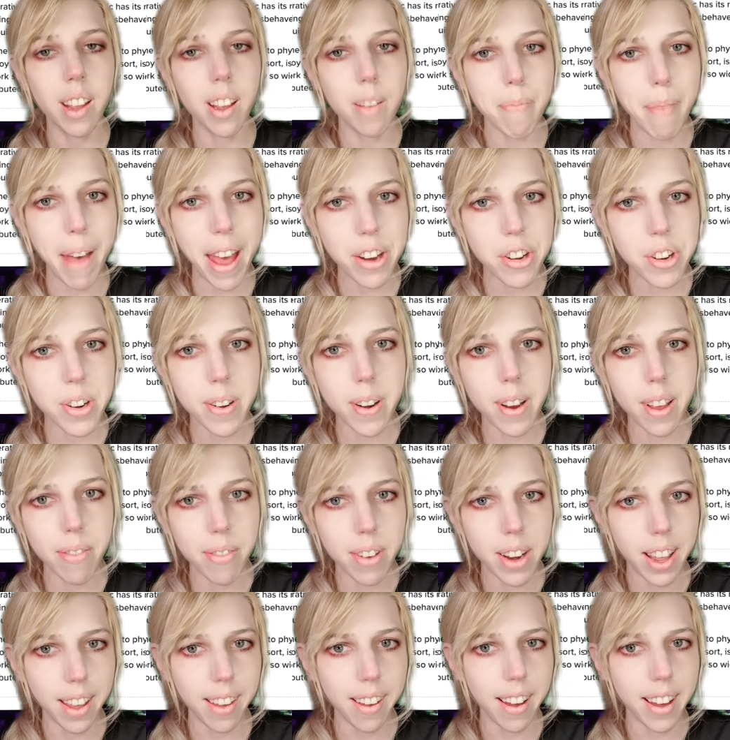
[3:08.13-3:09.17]
Imagine if
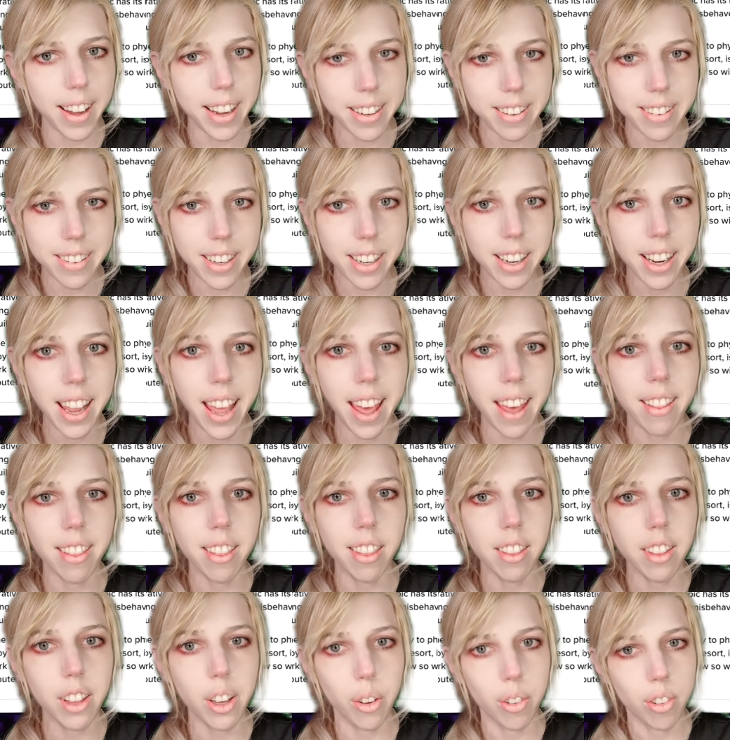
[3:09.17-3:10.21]
an AI did
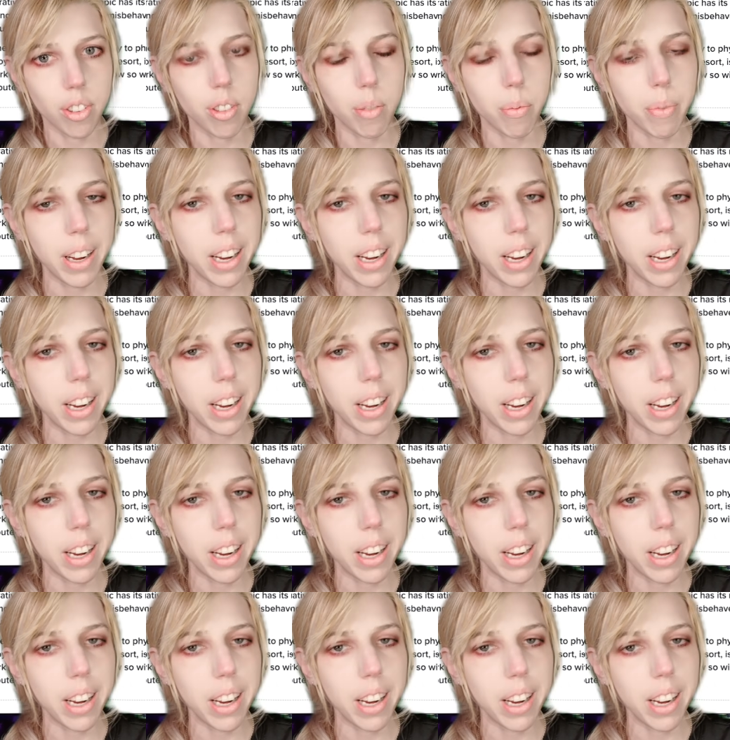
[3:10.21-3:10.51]
get loose.